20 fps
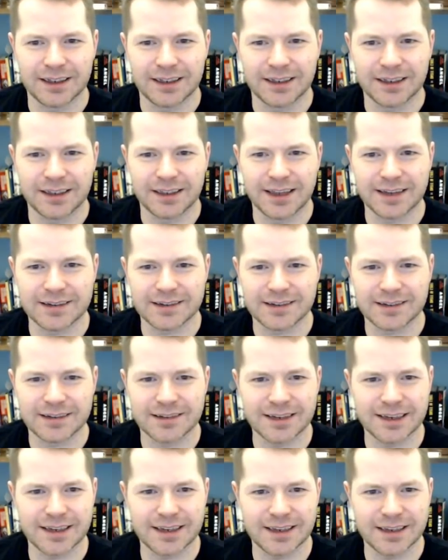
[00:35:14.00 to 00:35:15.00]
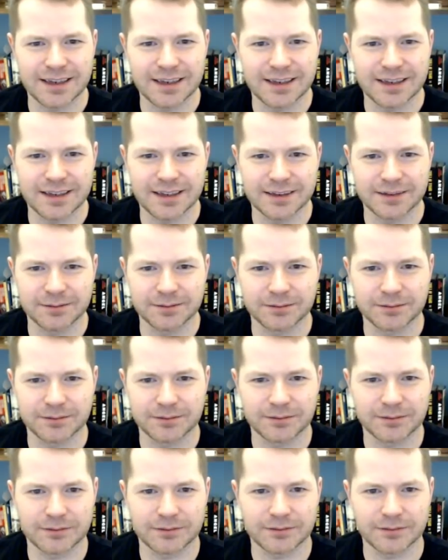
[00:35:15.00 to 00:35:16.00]
Let's see
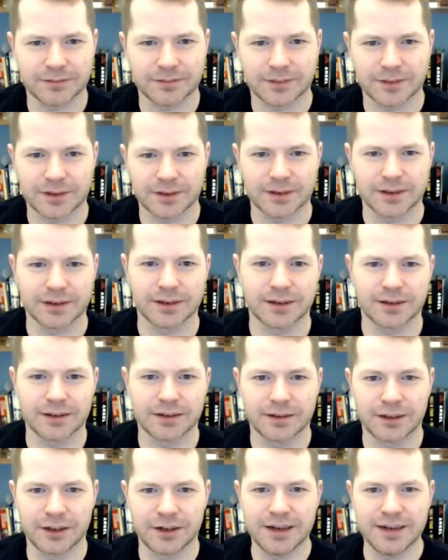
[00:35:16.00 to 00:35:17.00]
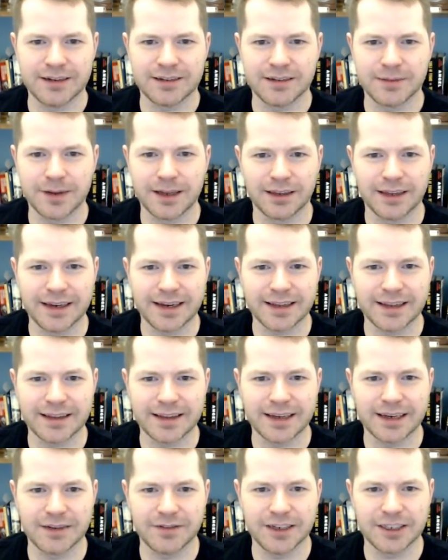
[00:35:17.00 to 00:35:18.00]
there needs to be a link at the
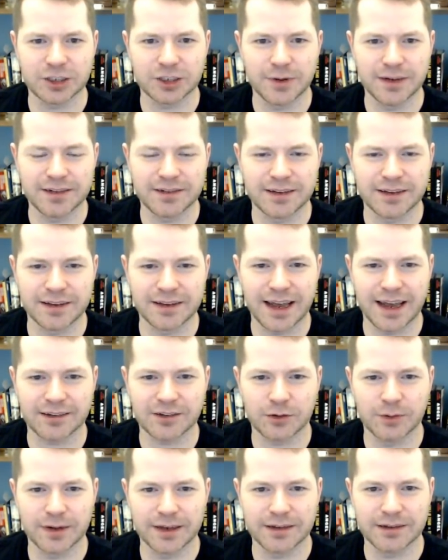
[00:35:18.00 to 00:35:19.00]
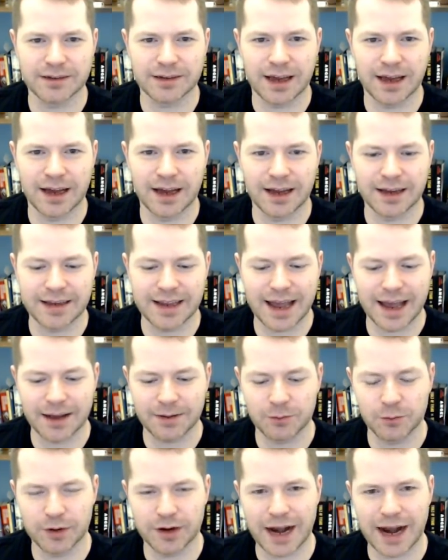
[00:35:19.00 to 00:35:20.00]
end of each quiz to the next quiz. Uh,
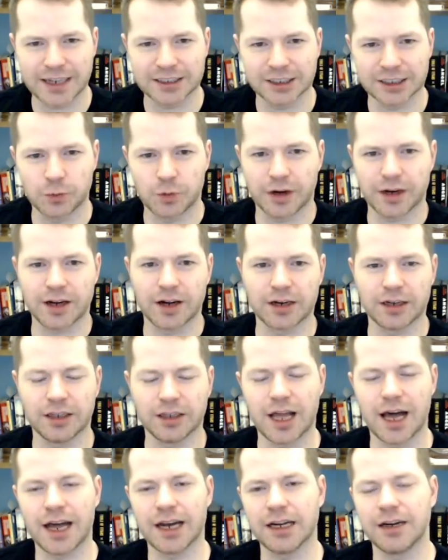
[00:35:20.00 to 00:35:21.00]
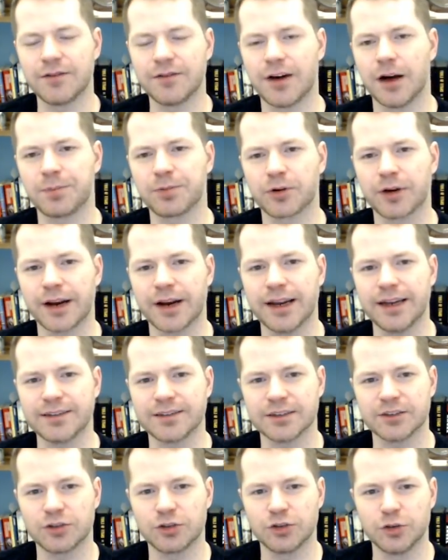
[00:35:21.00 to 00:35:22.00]
yeah, we're actually working on a lot of
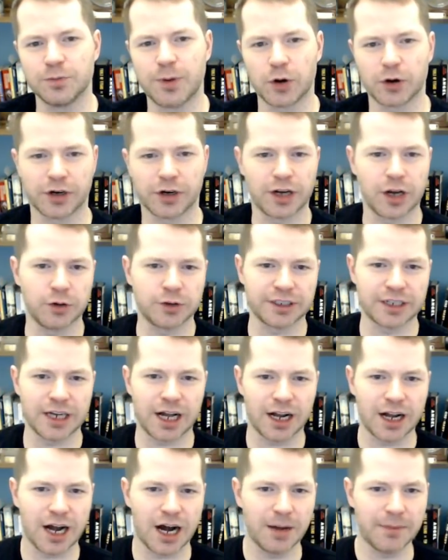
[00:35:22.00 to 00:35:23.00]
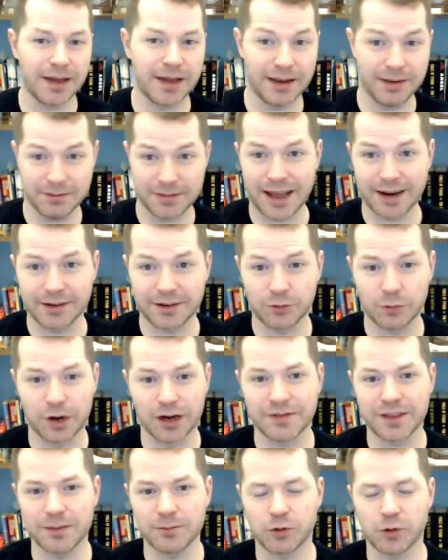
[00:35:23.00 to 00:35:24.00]
upgrades to pokercoaching.com, and that is one
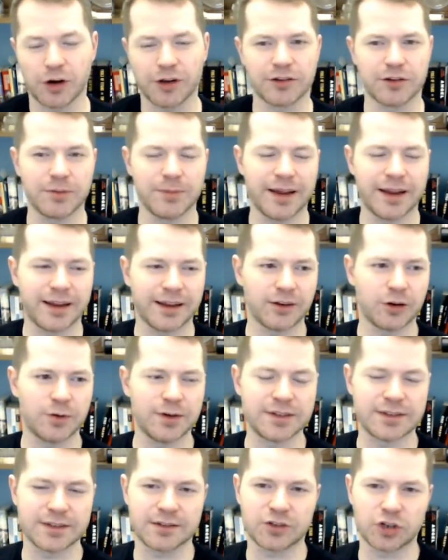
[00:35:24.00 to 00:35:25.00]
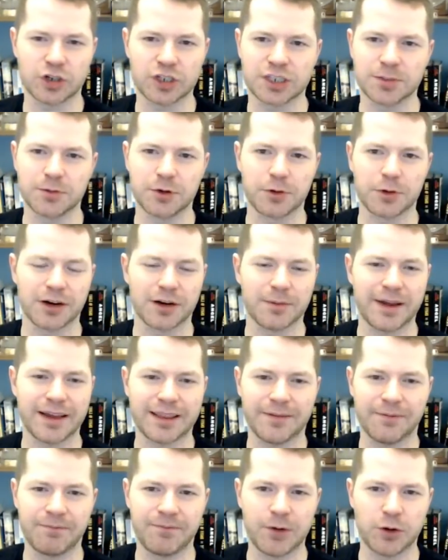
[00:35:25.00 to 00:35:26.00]
of them. We're also making the quizzes searchable. We're going to make
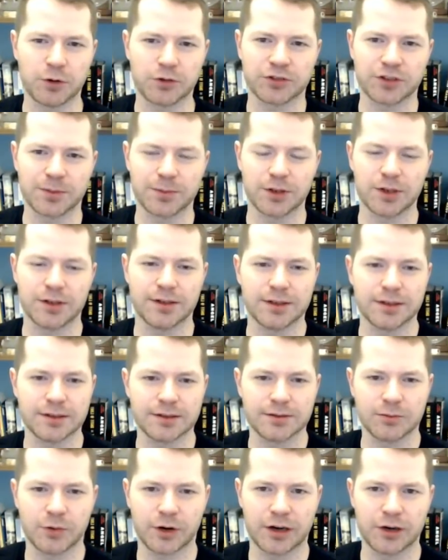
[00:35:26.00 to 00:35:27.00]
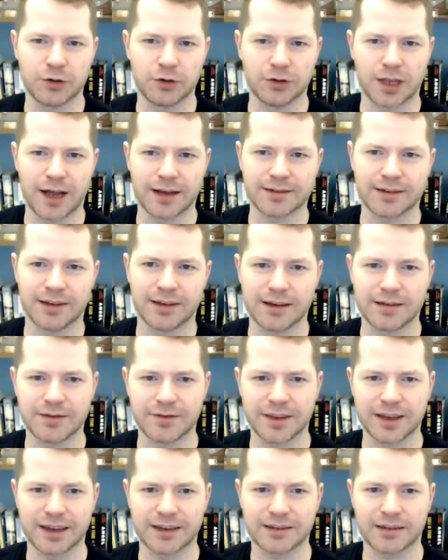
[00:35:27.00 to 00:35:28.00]
them filterable. We're going to do lots and lots of
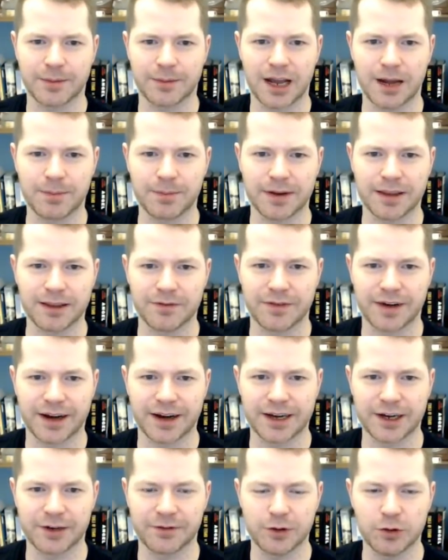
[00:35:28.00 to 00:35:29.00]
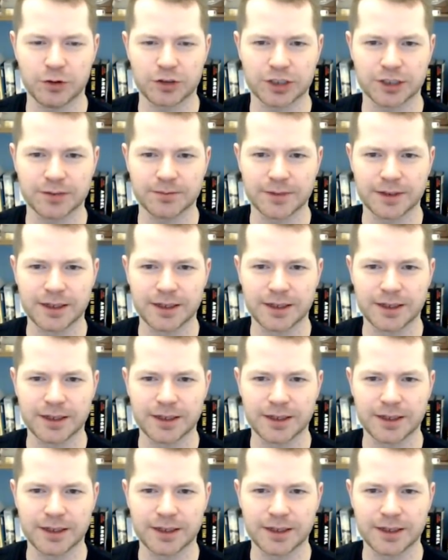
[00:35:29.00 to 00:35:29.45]
things coming up in the very near future.